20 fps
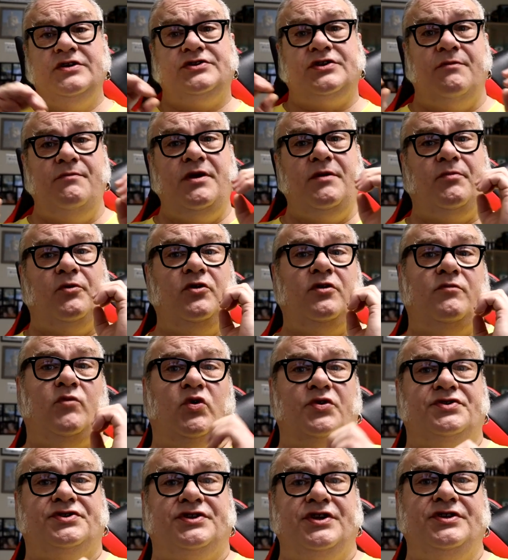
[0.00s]
Some people are
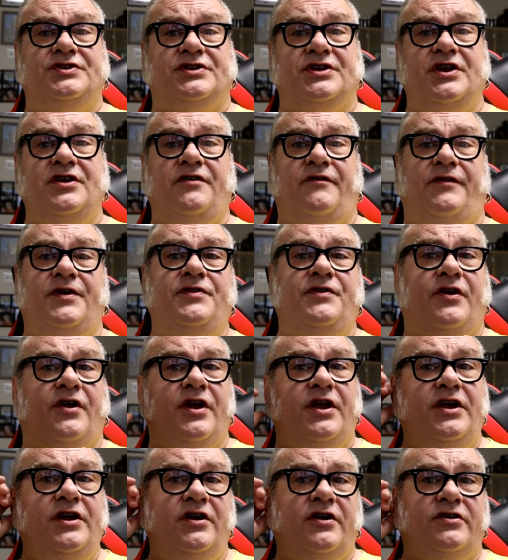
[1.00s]
more sensitive in
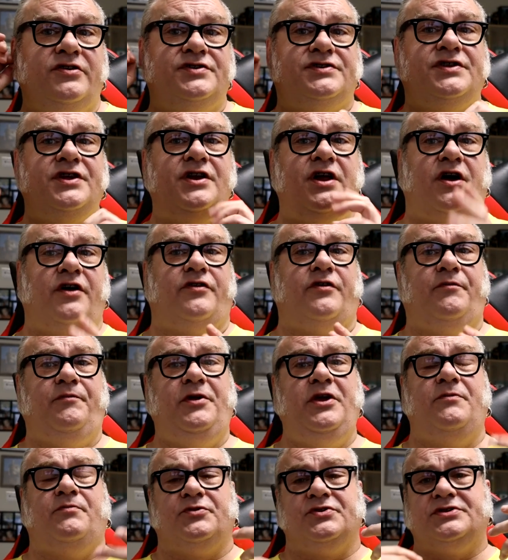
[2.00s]
their ears than other
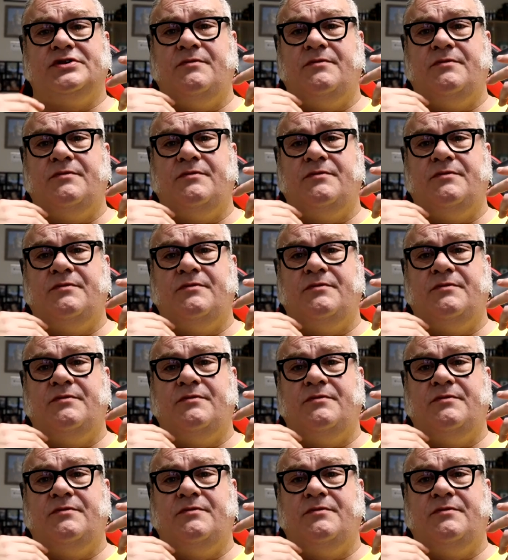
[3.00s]
people.